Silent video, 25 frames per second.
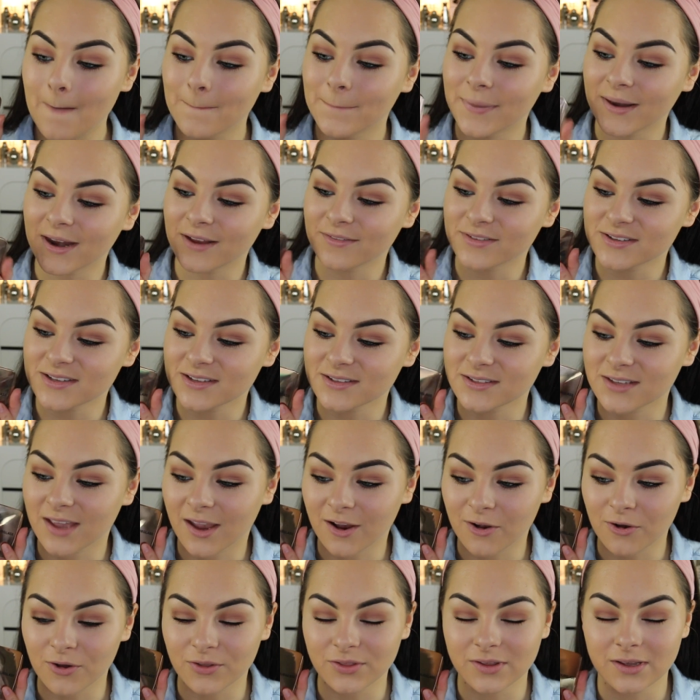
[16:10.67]
But ever since I
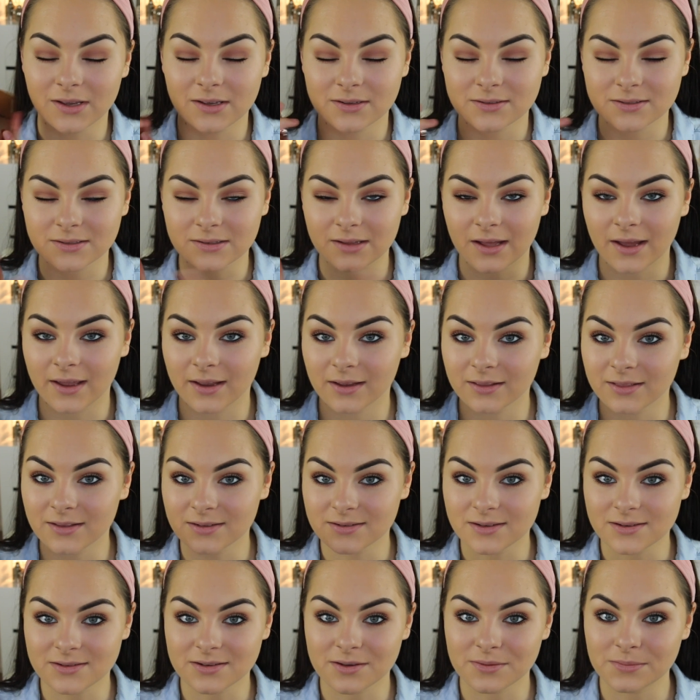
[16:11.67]
got this, like,
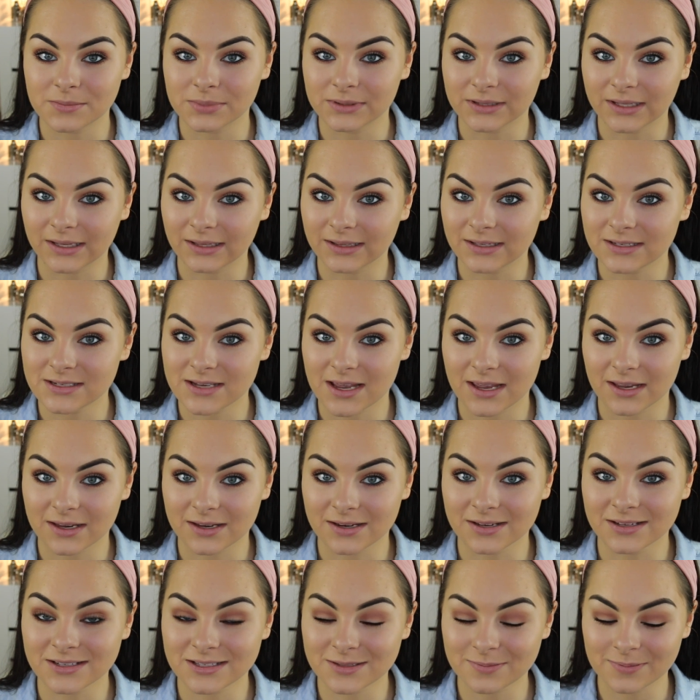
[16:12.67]
this has completely
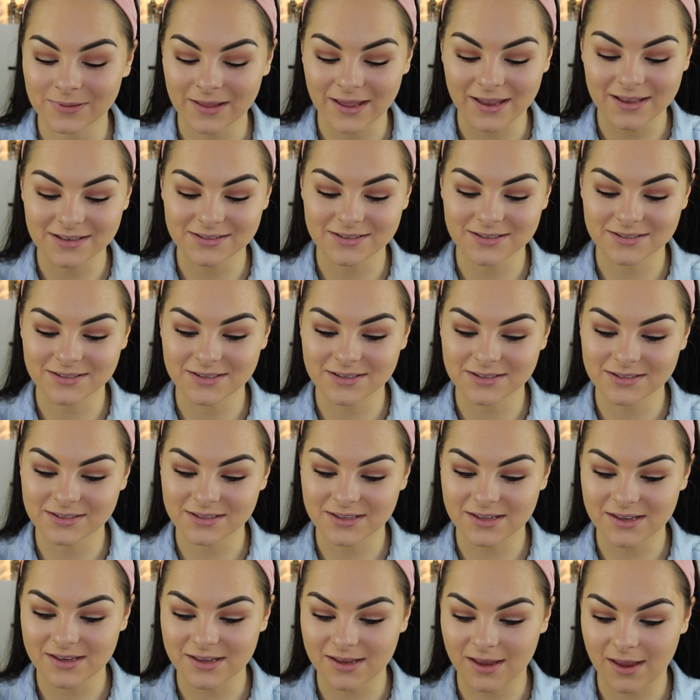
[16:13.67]
taken its place. This is
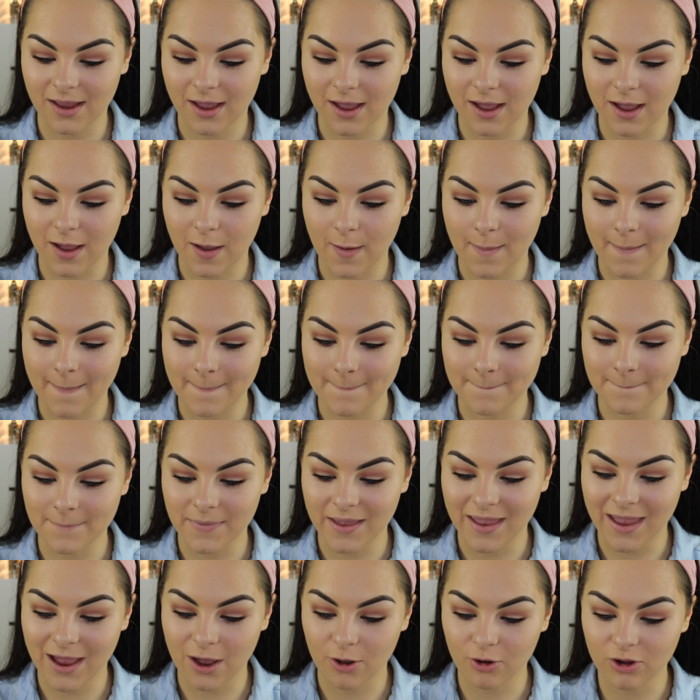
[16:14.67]
the
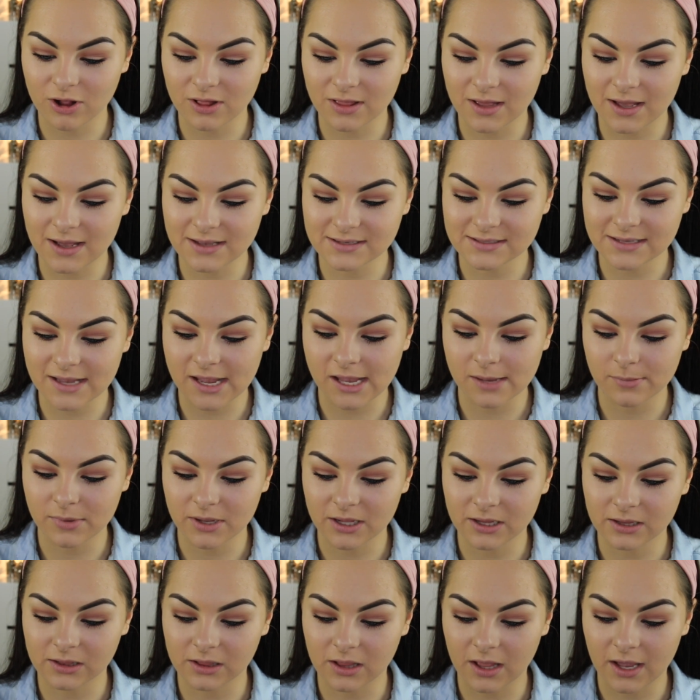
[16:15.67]
Hourglass
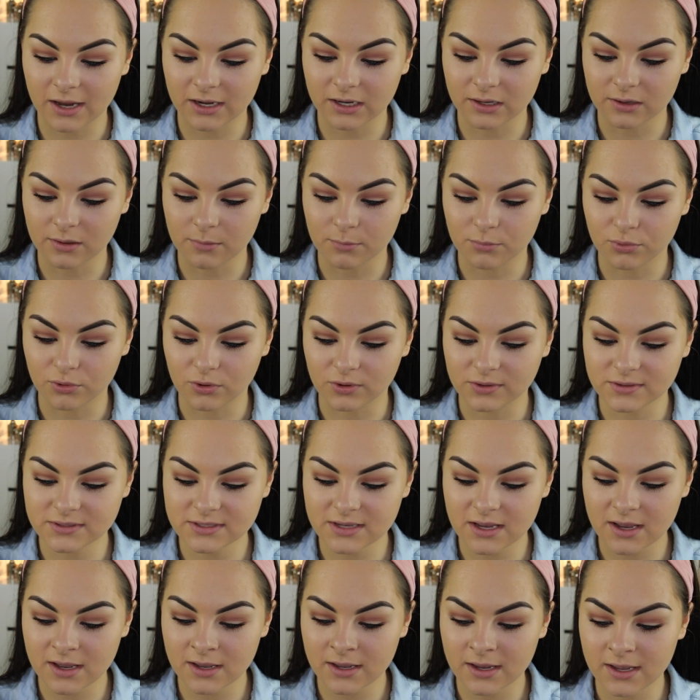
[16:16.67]
Ambient Lighting
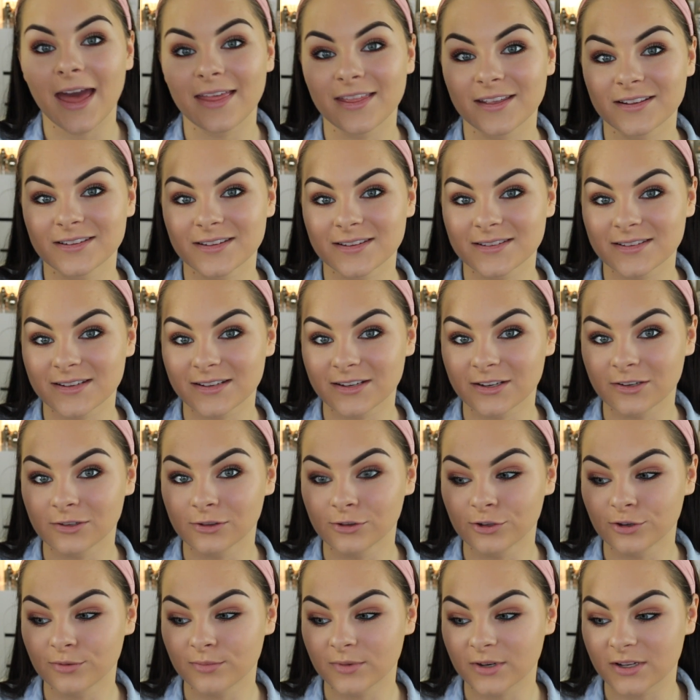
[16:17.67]
Bronzer, and this is in
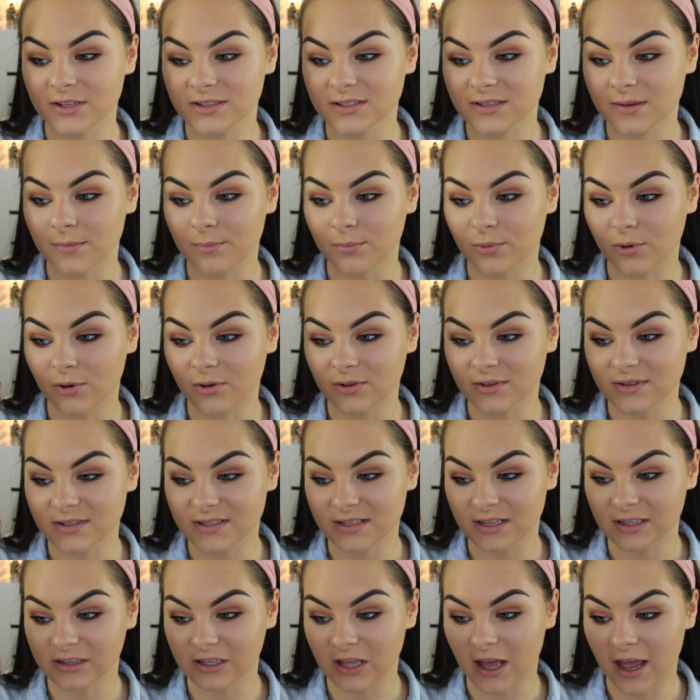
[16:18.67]
Luminous
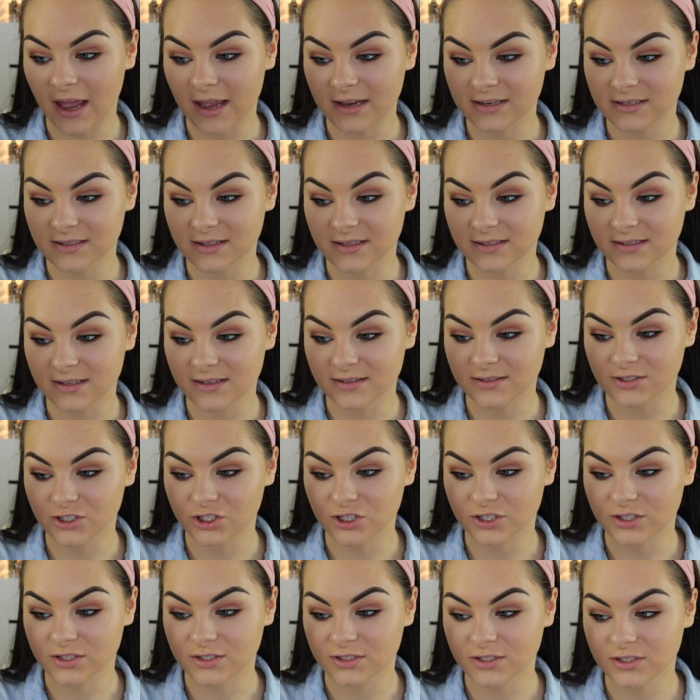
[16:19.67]
Bronze Light. This is
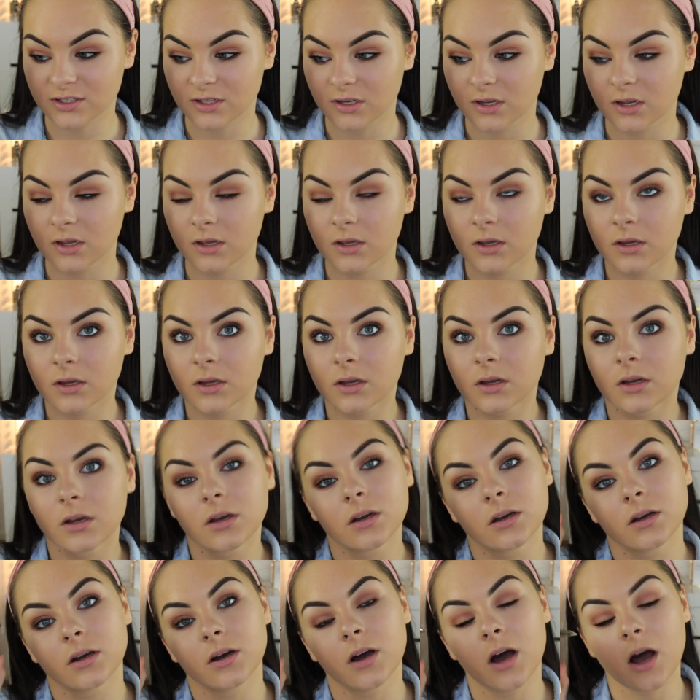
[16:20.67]
just,
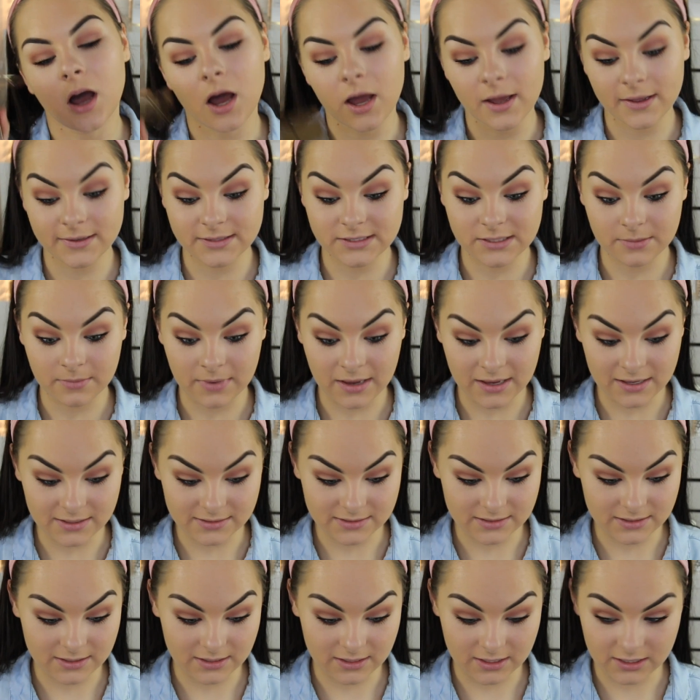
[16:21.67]
oh, it's
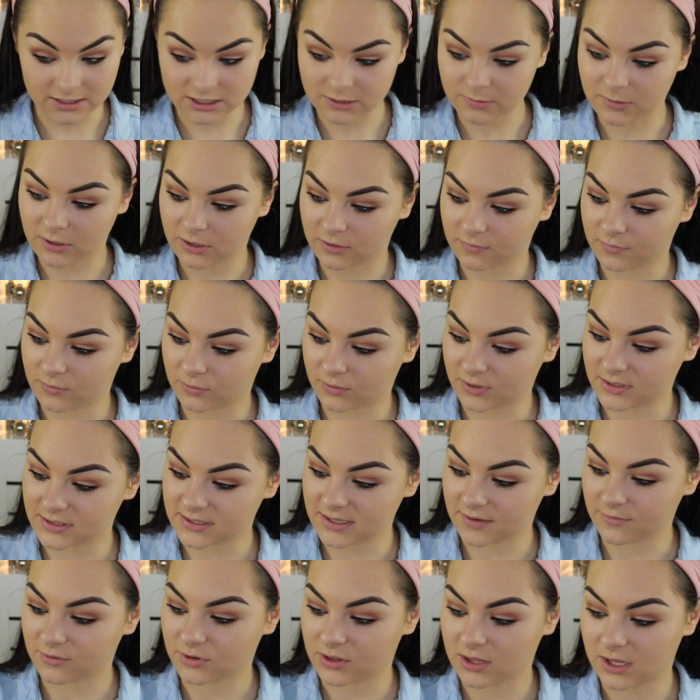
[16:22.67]
amazing. It's beautiful. It's
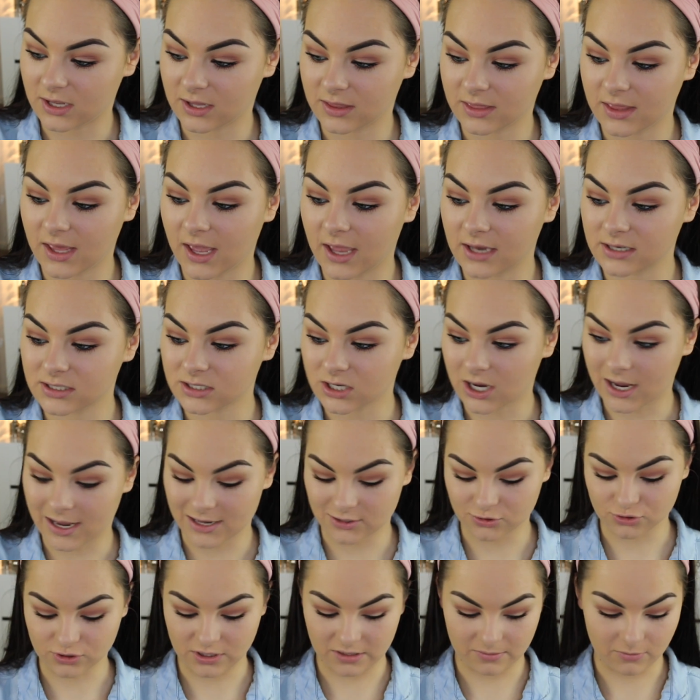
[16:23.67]
everything that
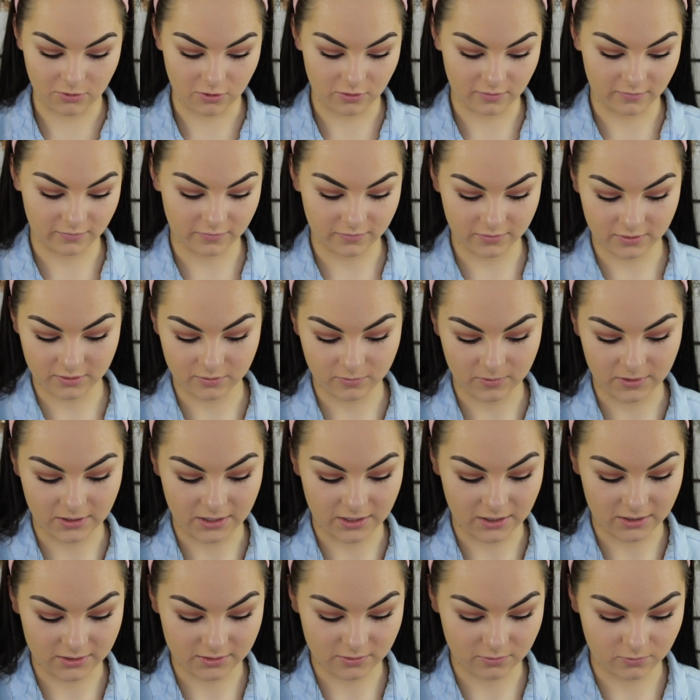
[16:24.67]
I dream of when
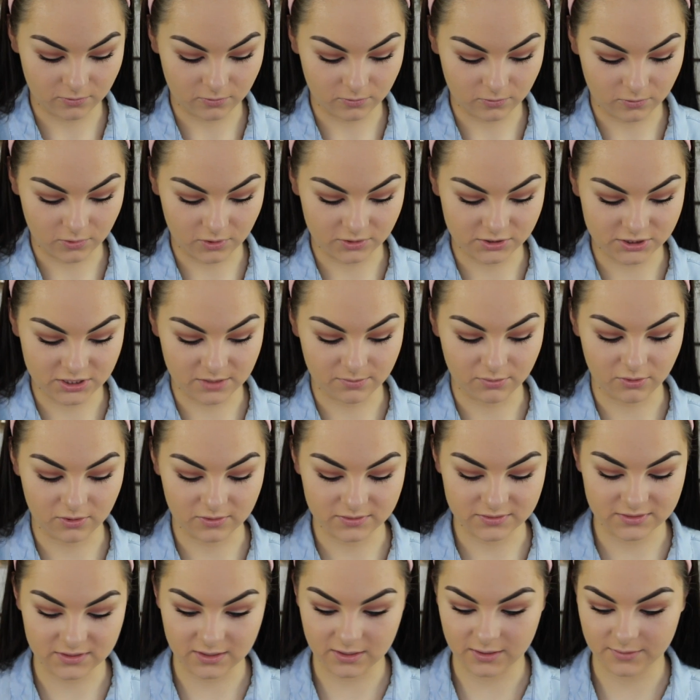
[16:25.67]
I want a
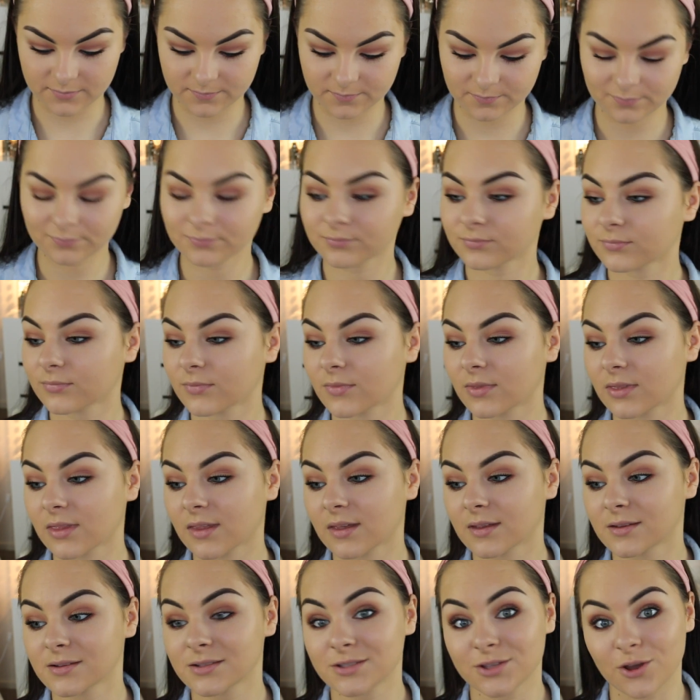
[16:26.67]
bronzer.
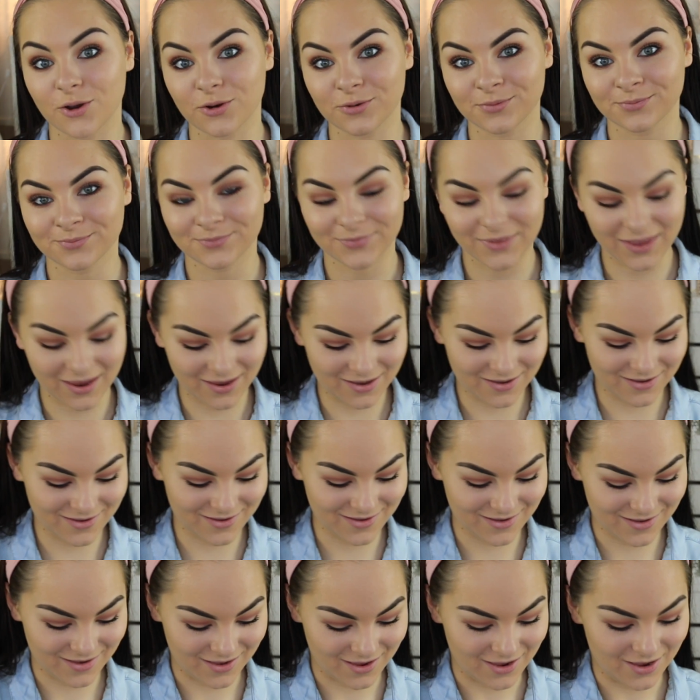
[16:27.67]
So
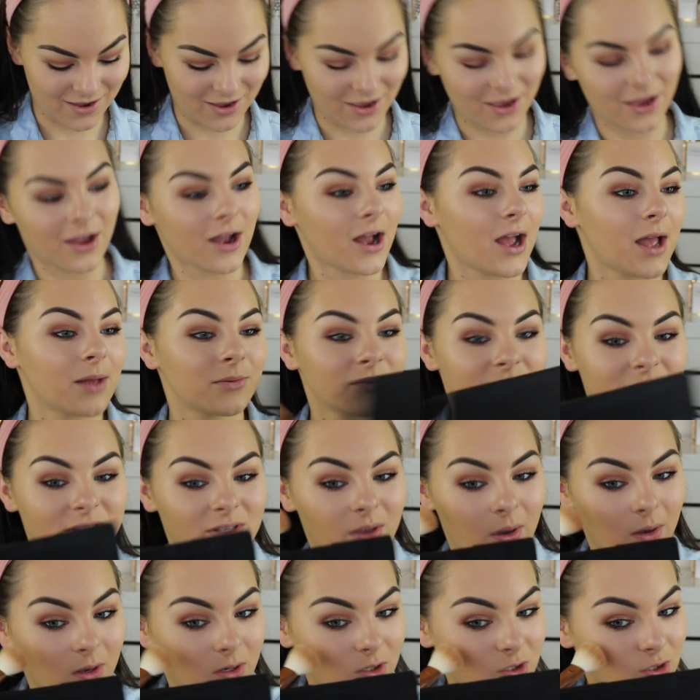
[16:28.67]
I'm just
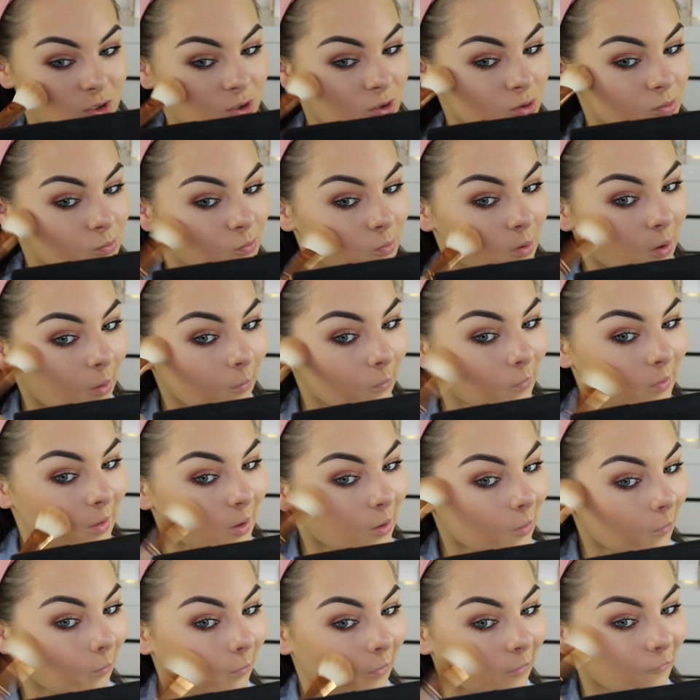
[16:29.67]
going to pop
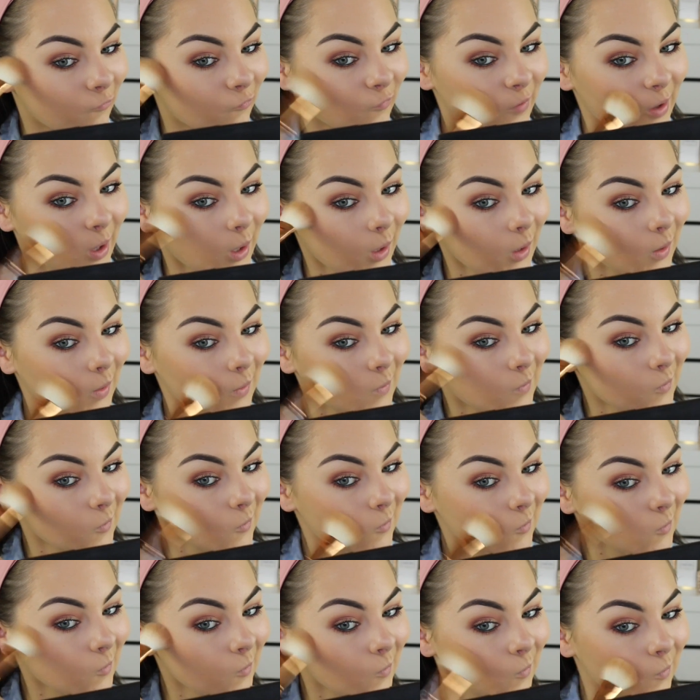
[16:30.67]
that on my
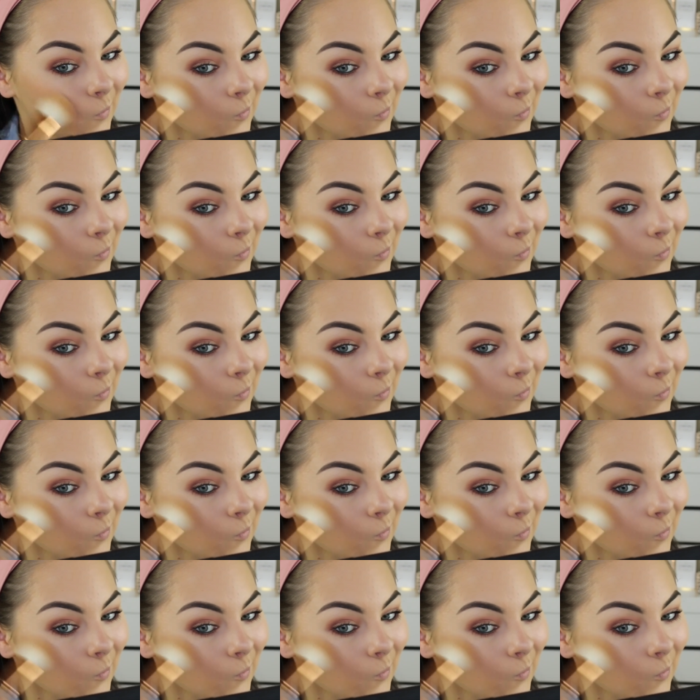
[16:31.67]
face.